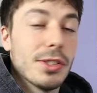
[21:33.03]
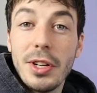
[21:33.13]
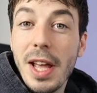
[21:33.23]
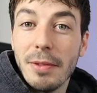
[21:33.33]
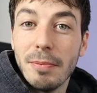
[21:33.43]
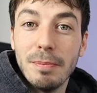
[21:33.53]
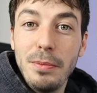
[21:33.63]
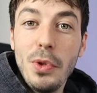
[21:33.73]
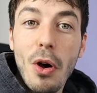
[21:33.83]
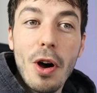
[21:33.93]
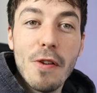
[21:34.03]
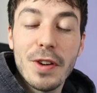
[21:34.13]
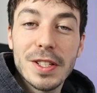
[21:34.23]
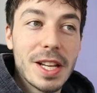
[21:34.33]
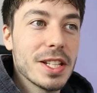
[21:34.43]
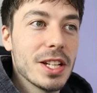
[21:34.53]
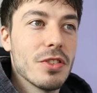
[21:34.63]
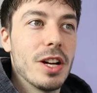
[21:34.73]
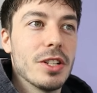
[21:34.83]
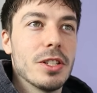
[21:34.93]
So yeah, not a
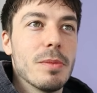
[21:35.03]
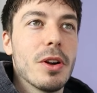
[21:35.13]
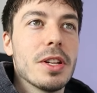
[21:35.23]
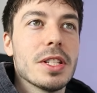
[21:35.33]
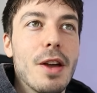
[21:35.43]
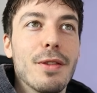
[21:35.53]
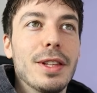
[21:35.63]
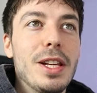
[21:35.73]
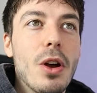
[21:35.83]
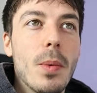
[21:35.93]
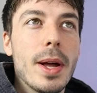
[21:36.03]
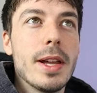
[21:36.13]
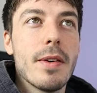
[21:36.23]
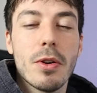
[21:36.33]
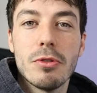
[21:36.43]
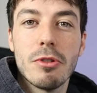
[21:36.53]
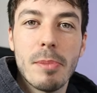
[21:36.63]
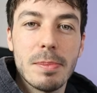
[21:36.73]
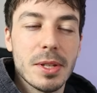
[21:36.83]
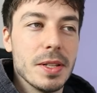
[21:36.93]
fantastic strategy, to be honest. Definitely nowhere near
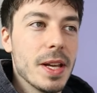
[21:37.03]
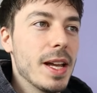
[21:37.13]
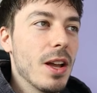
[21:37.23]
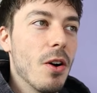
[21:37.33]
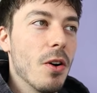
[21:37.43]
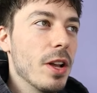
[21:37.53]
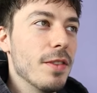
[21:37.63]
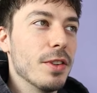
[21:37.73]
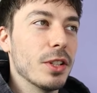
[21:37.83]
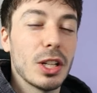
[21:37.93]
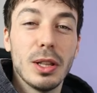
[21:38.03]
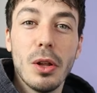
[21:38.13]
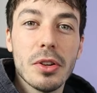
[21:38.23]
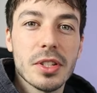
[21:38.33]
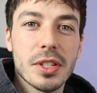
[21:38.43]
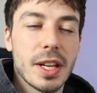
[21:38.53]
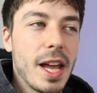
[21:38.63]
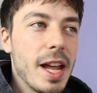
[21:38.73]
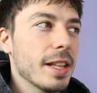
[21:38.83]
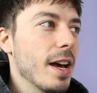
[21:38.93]
100 pips a day, or even close
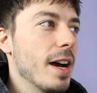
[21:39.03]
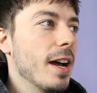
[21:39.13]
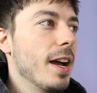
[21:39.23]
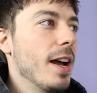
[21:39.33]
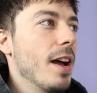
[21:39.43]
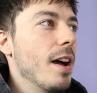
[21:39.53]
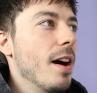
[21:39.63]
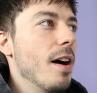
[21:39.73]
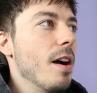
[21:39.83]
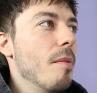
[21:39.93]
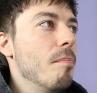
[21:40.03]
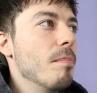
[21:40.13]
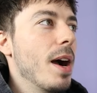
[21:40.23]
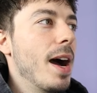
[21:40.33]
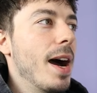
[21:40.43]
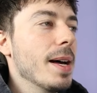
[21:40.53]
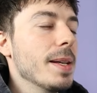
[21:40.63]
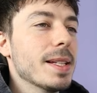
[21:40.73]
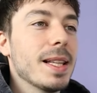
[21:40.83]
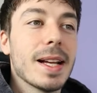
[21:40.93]
to getting that.
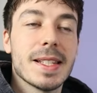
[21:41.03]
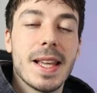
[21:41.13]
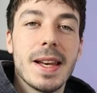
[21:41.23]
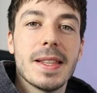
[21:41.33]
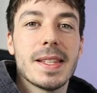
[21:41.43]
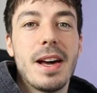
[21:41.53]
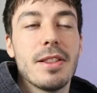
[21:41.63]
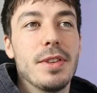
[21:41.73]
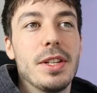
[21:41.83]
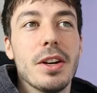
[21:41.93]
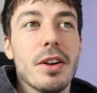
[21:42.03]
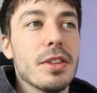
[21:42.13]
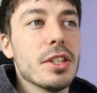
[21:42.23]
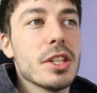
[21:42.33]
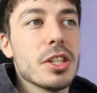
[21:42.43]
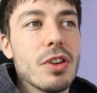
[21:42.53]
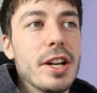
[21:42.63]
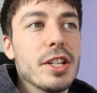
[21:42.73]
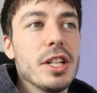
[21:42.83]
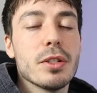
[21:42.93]
And like I said at the start of the video, the
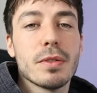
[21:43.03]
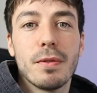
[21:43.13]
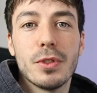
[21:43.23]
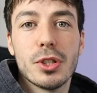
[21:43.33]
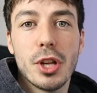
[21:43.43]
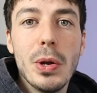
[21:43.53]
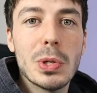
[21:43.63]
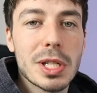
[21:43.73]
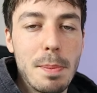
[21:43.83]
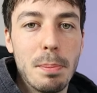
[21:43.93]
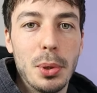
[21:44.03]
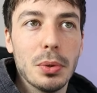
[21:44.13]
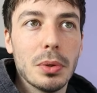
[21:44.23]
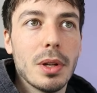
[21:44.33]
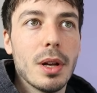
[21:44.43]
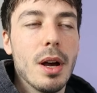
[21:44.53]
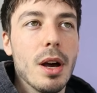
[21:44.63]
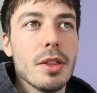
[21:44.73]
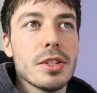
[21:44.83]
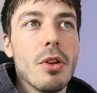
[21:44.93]
strategy is just too simple.
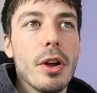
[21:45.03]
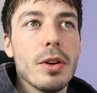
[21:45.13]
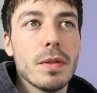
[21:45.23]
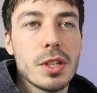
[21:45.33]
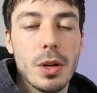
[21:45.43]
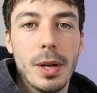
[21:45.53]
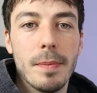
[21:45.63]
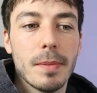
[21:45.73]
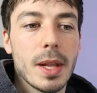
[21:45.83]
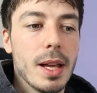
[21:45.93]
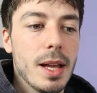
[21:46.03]
There's not enough to it.